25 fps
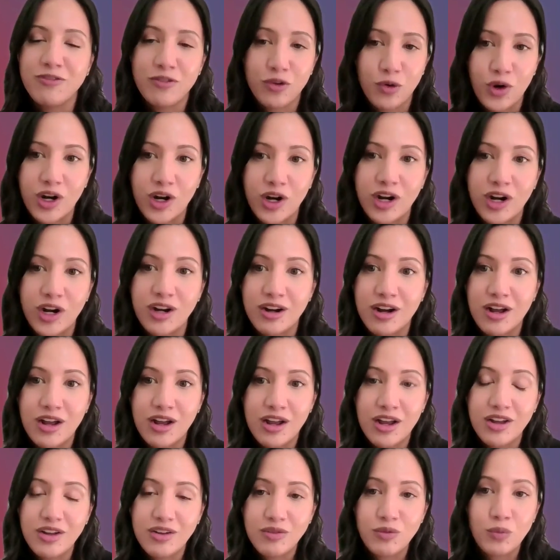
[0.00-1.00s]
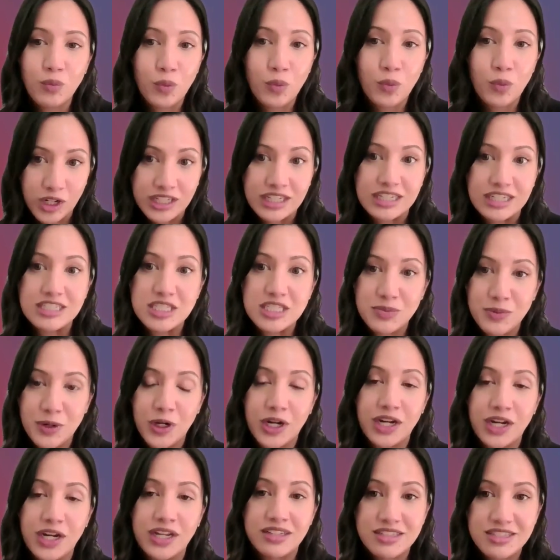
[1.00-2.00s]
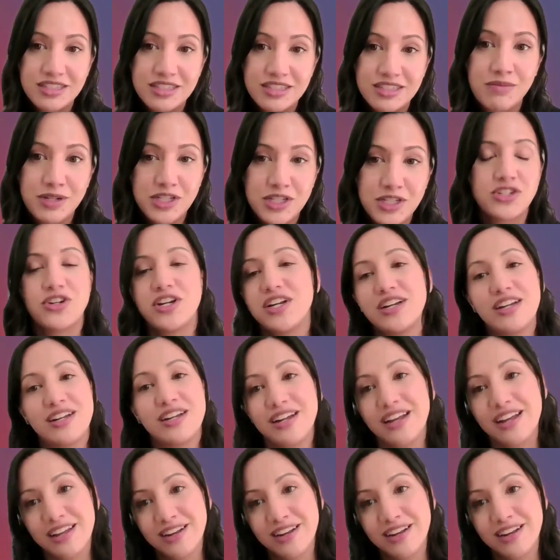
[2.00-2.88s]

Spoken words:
for work experience demonstrated